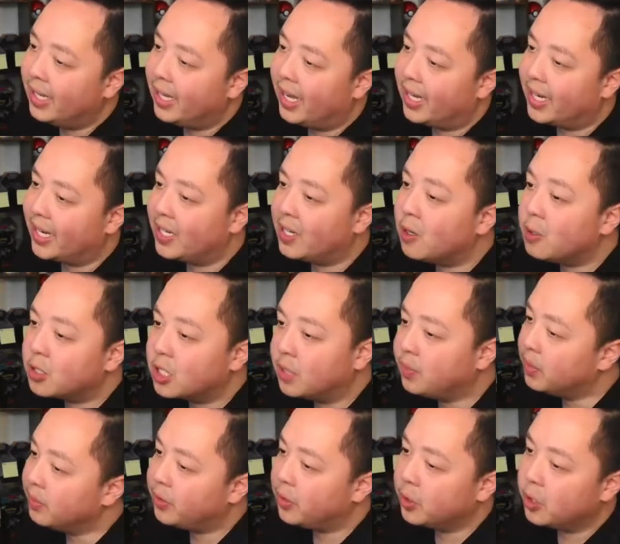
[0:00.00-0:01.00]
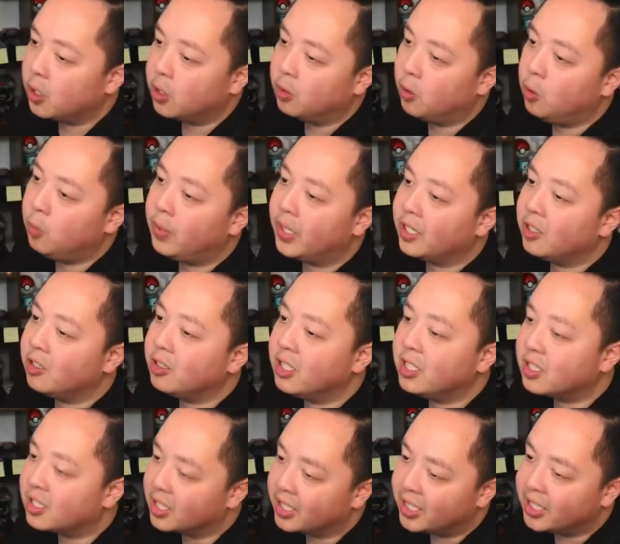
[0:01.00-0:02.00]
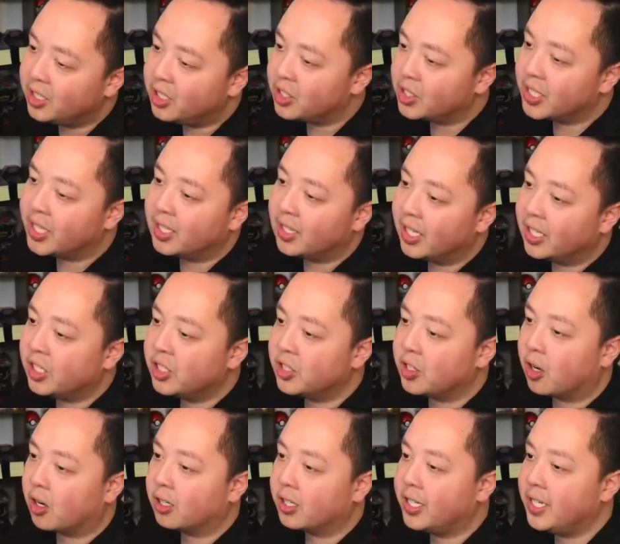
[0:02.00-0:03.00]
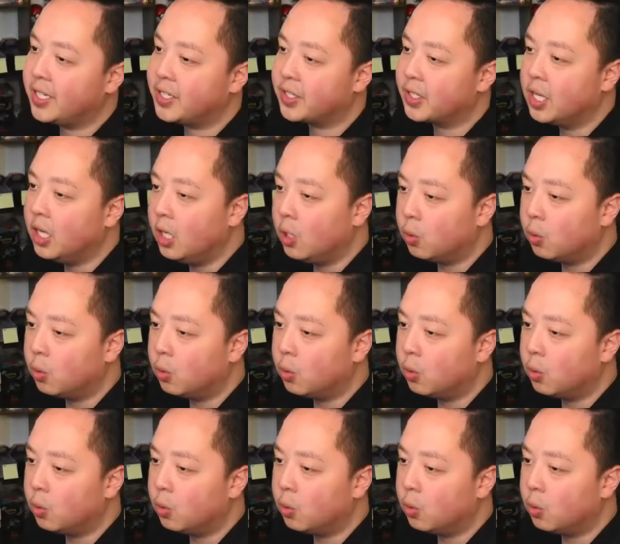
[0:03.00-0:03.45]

and I know some of you go, oh my goodness, did he just say Legends Arceus?